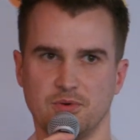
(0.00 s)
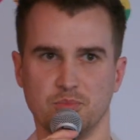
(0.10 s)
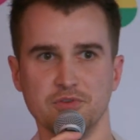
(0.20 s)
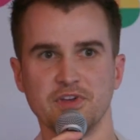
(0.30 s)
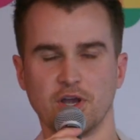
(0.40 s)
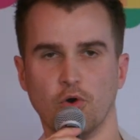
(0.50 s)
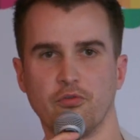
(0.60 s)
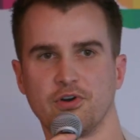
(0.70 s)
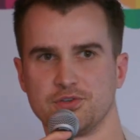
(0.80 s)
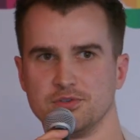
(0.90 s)
So moving
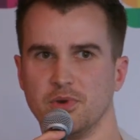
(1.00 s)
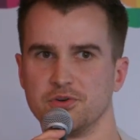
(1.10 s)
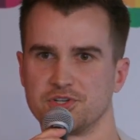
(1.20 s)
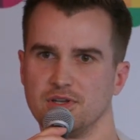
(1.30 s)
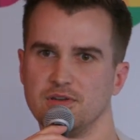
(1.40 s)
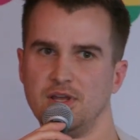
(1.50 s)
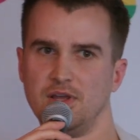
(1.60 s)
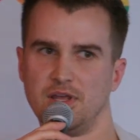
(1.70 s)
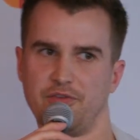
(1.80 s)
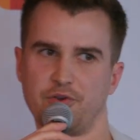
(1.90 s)
over to Emotion,
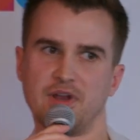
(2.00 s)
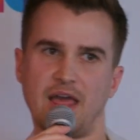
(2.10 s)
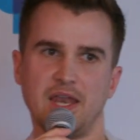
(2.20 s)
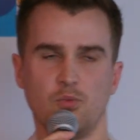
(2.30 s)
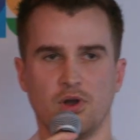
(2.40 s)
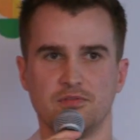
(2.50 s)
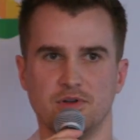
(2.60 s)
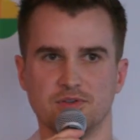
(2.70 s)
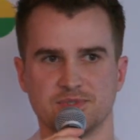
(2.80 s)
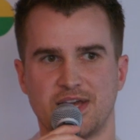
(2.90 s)
if you're in any one of
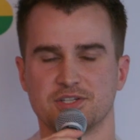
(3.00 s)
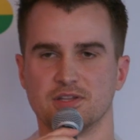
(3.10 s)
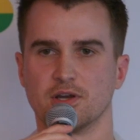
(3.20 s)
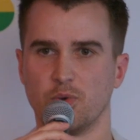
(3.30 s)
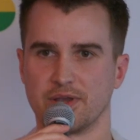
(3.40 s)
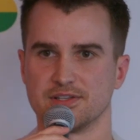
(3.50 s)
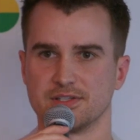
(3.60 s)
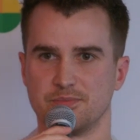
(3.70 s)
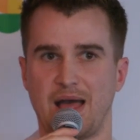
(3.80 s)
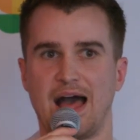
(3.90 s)
those, was actually the
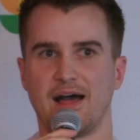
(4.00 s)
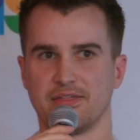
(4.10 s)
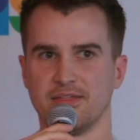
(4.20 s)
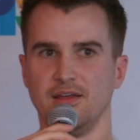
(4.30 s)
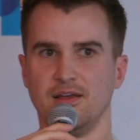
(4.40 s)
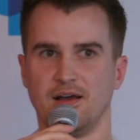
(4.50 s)
quickest path,